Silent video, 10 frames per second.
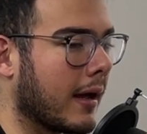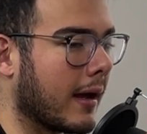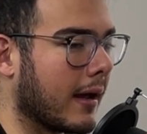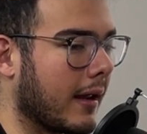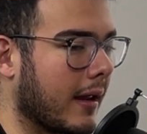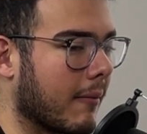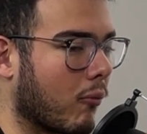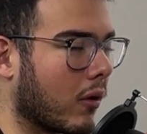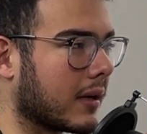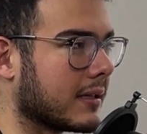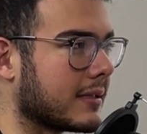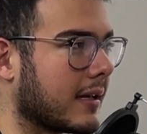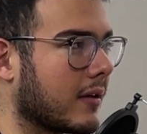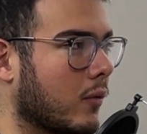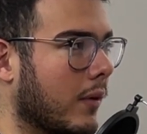I am more
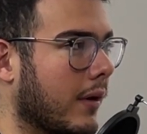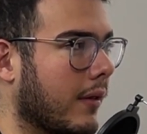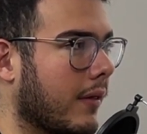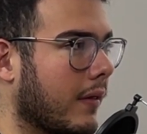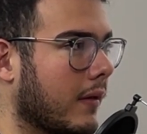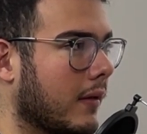content with